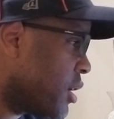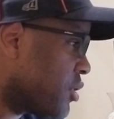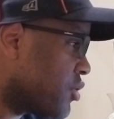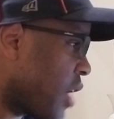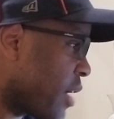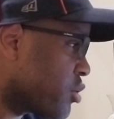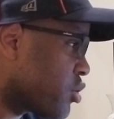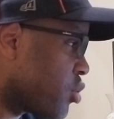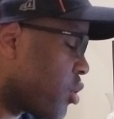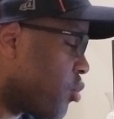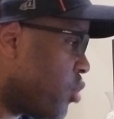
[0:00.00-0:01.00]
Tigers
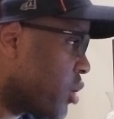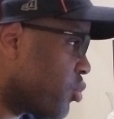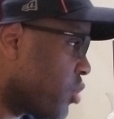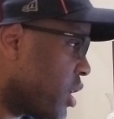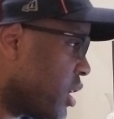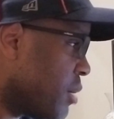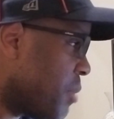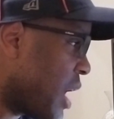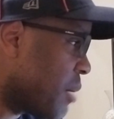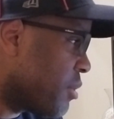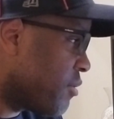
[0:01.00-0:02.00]
scored 1 run in the
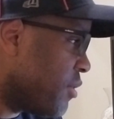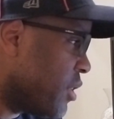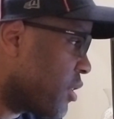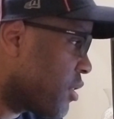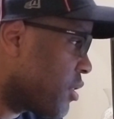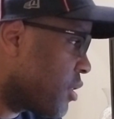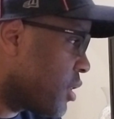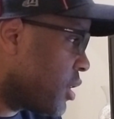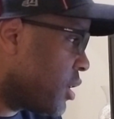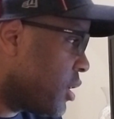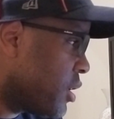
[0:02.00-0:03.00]
bottom of the fifth.
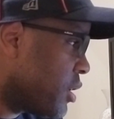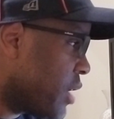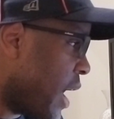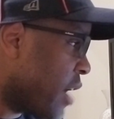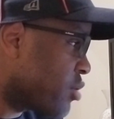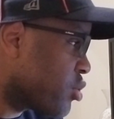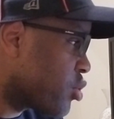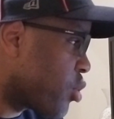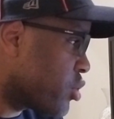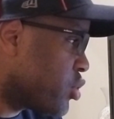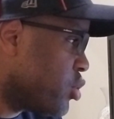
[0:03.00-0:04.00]
Astros
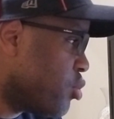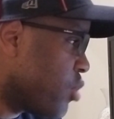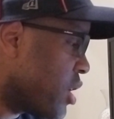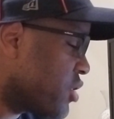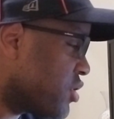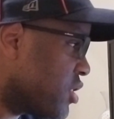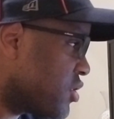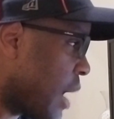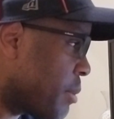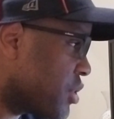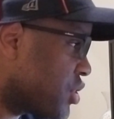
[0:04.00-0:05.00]
scored 2 runs in the
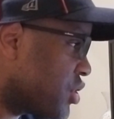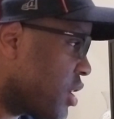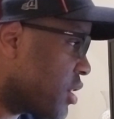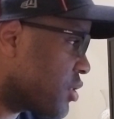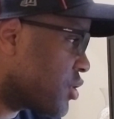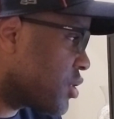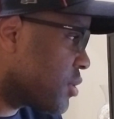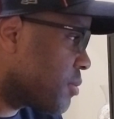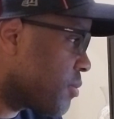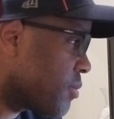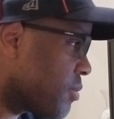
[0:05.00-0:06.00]
top of the sixth.
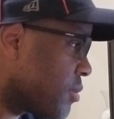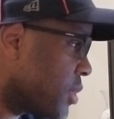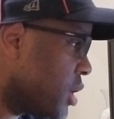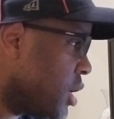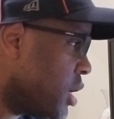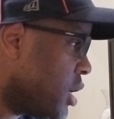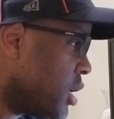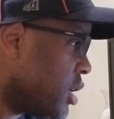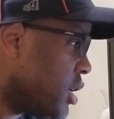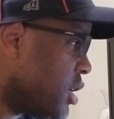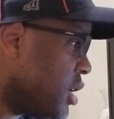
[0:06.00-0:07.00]

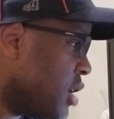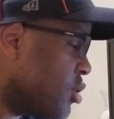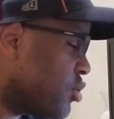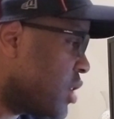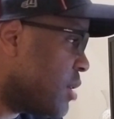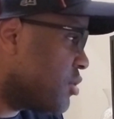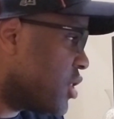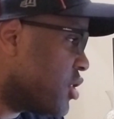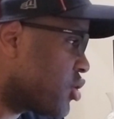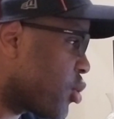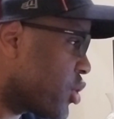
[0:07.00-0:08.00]
Neither teams
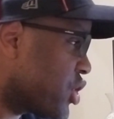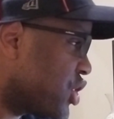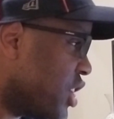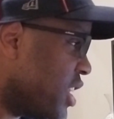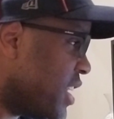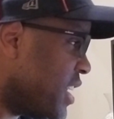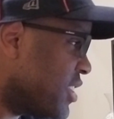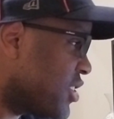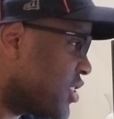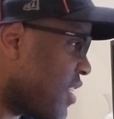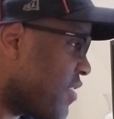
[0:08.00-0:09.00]
didn't score shit in the
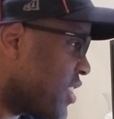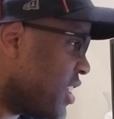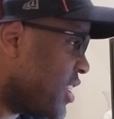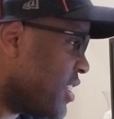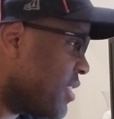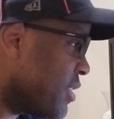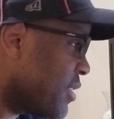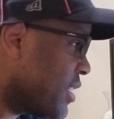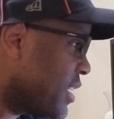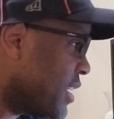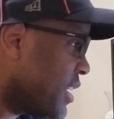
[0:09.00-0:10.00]
seventh inning.
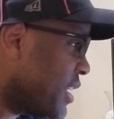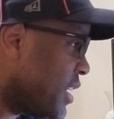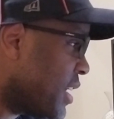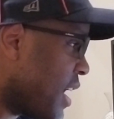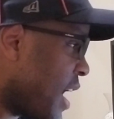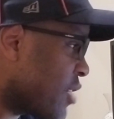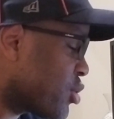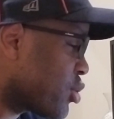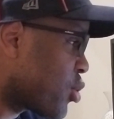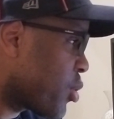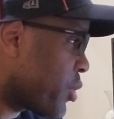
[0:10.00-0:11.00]
Astros
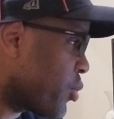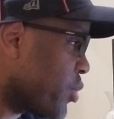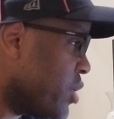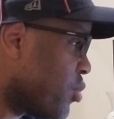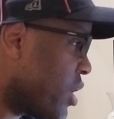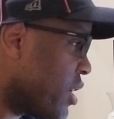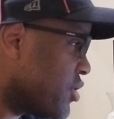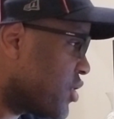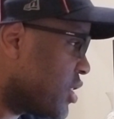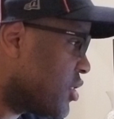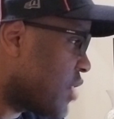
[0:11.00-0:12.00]
scored 3 runs
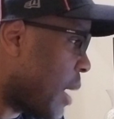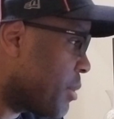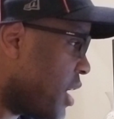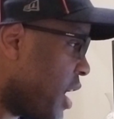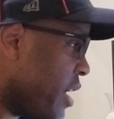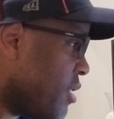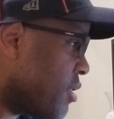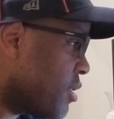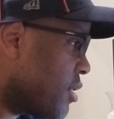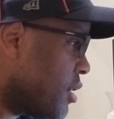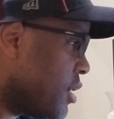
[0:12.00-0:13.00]
in the top of the eighth.
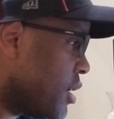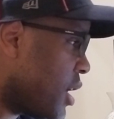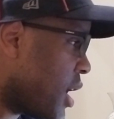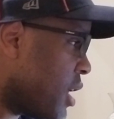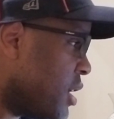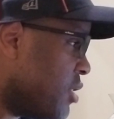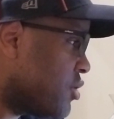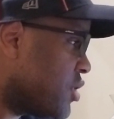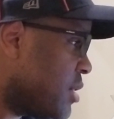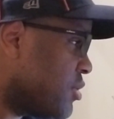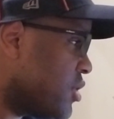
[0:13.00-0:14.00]
And neither
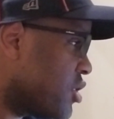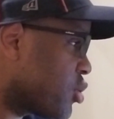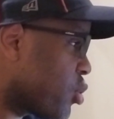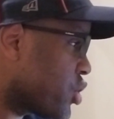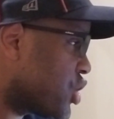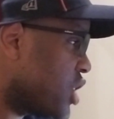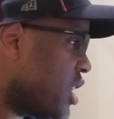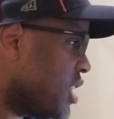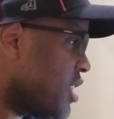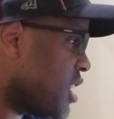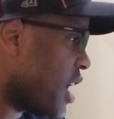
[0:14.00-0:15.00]
teams didn't score shit
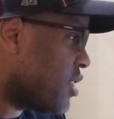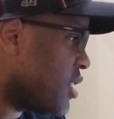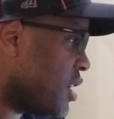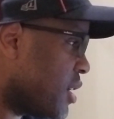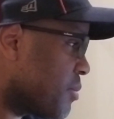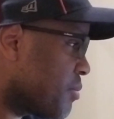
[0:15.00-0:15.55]
in the ninth inning.